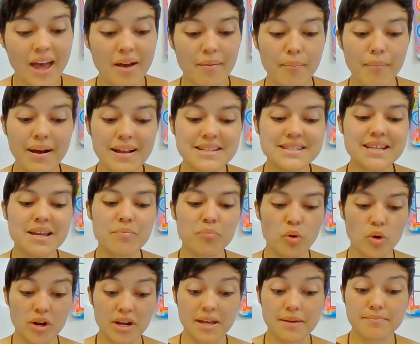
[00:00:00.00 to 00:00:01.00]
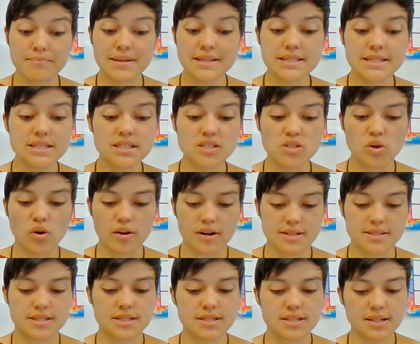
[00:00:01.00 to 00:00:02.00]
Monday morning, Mrs.
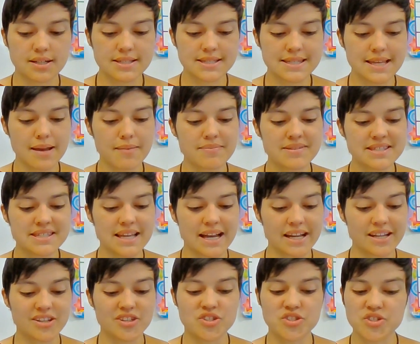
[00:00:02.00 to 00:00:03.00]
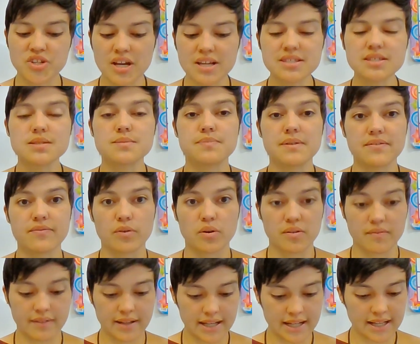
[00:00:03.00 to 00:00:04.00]
Norris took Sam aside just
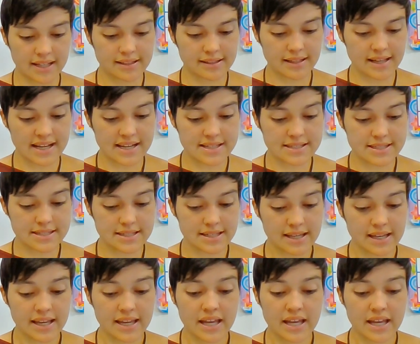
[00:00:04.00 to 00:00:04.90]
before reading class.